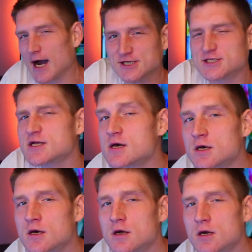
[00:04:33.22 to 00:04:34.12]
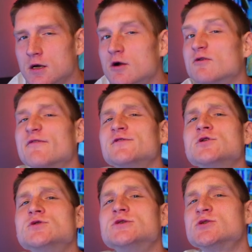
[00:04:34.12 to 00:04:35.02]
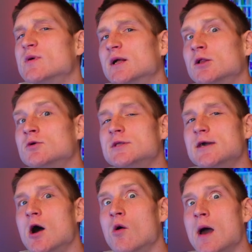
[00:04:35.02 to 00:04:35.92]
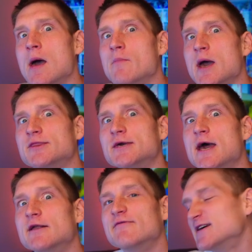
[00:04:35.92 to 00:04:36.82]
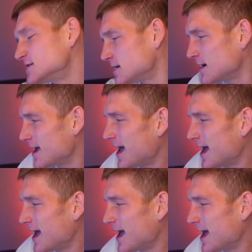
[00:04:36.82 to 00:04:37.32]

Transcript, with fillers: I just refuse to include the OM at the end of it.